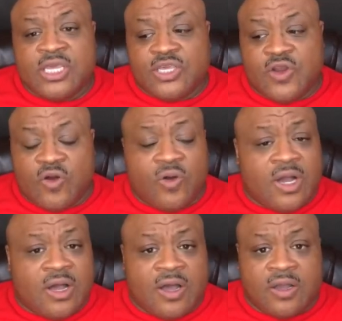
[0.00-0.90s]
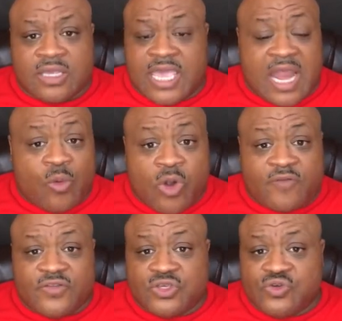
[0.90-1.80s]
you know, can I
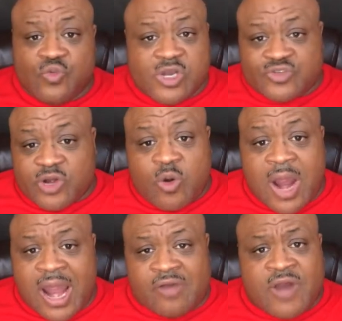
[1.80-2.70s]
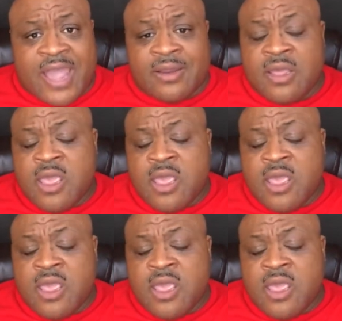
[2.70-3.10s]
work for you? What's required, right?